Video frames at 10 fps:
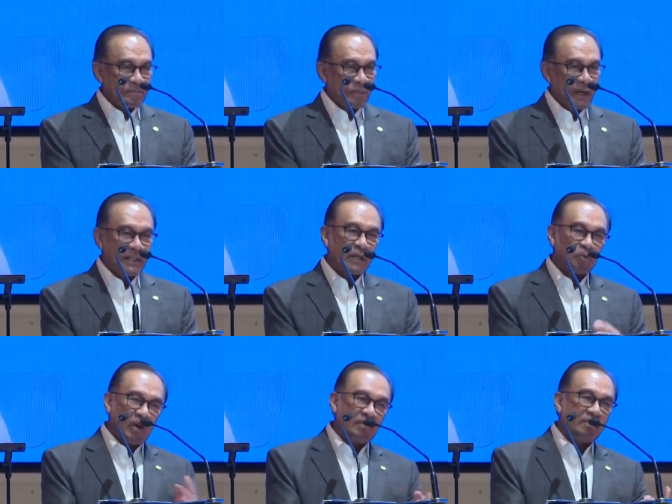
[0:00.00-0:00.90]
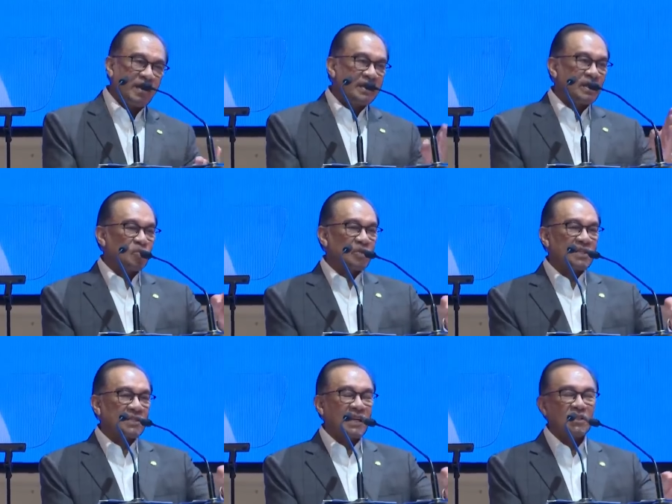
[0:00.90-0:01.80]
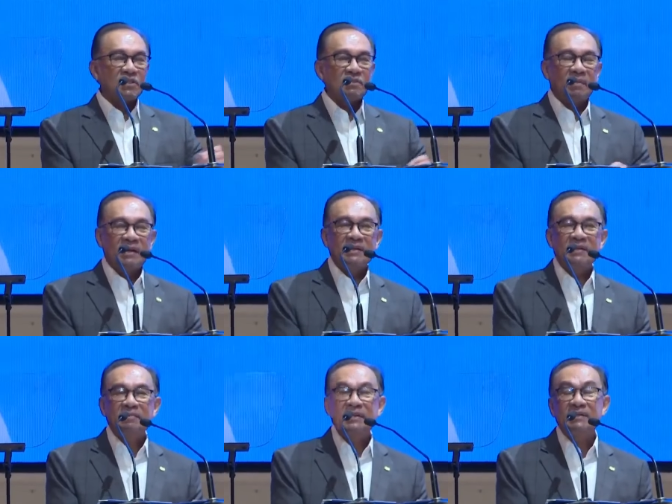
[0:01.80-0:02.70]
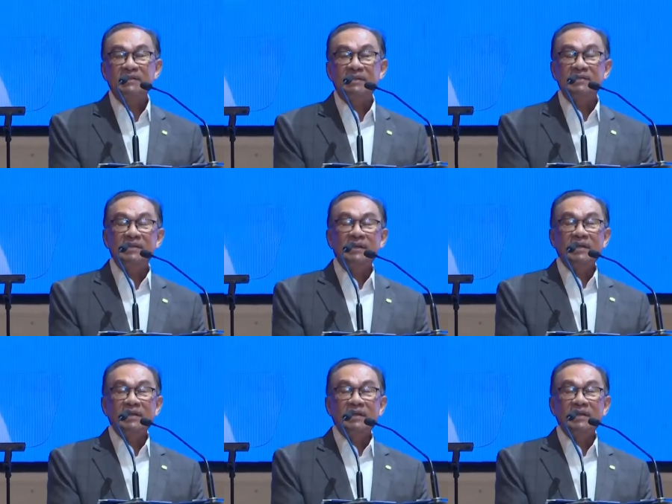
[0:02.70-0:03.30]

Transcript: When I say 12 months, this was a suggestion by the ministers,